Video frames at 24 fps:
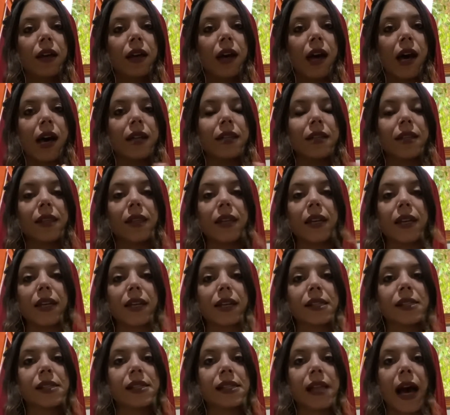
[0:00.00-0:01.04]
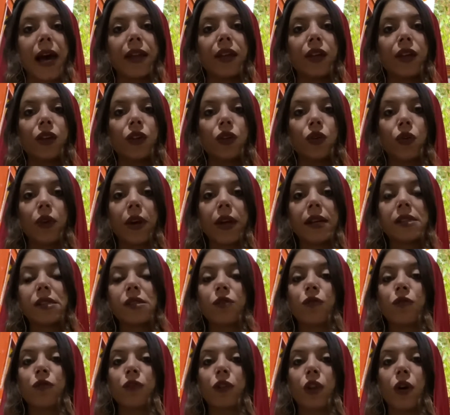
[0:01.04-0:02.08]
and to the ecstatic grace
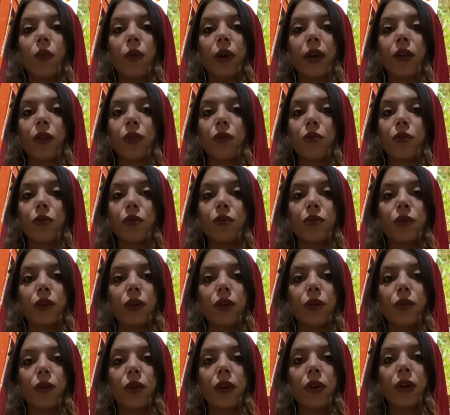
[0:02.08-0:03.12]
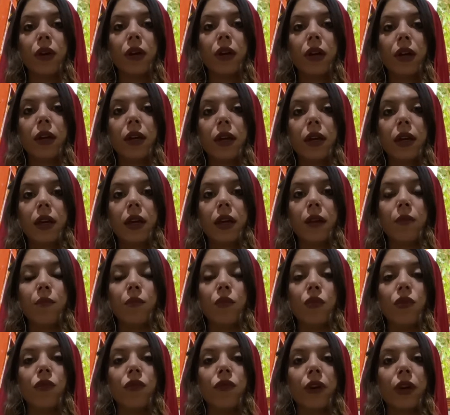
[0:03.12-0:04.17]
flowing through you,
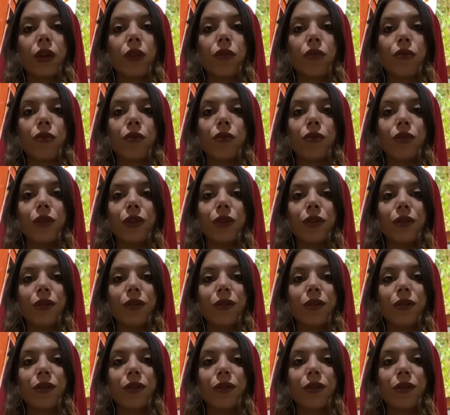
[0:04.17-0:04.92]
moving through you.